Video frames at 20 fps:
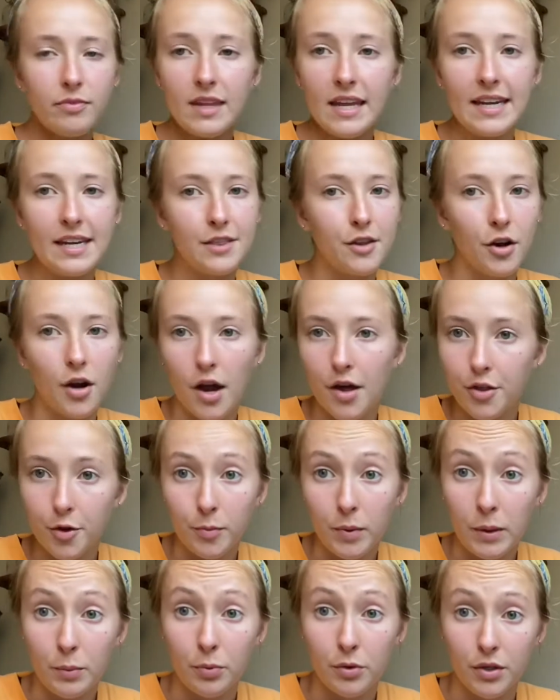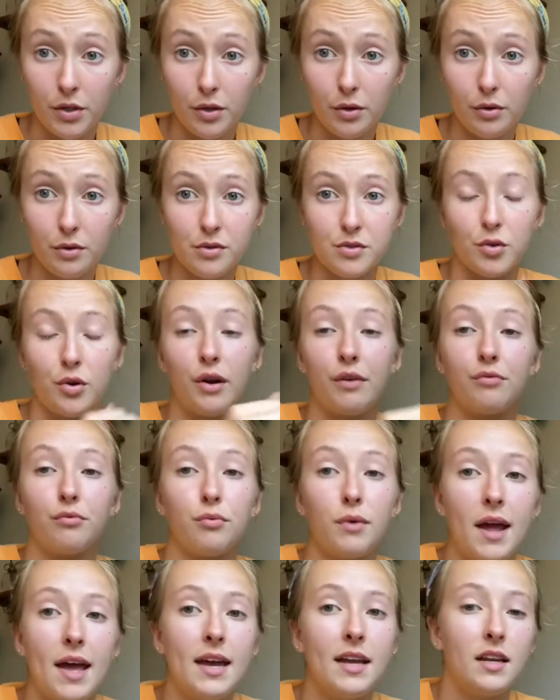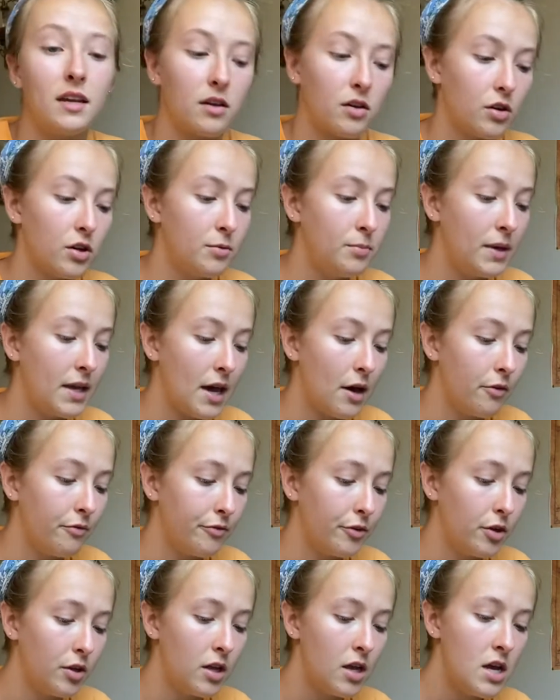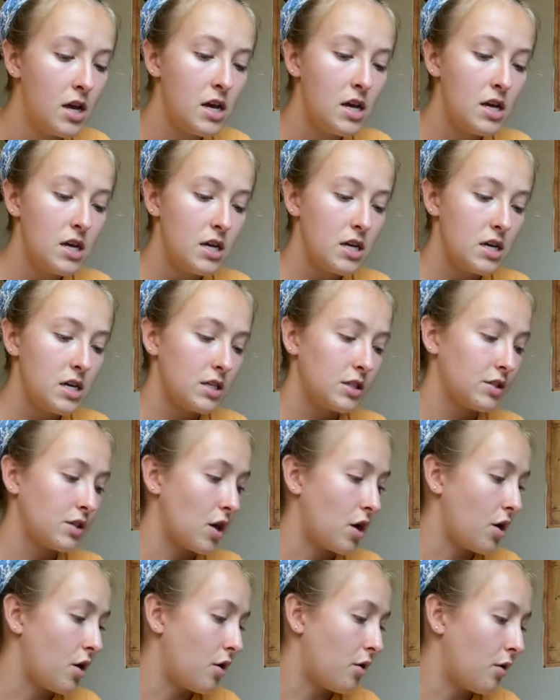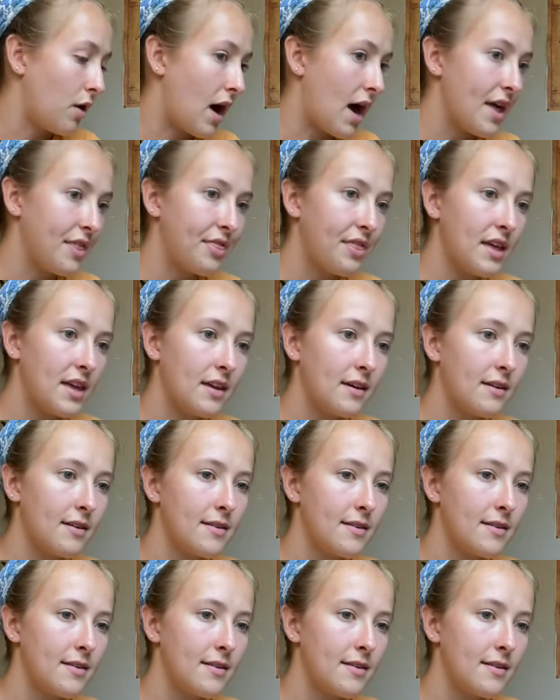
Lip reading: either other people use or I've read could be helpful. So I think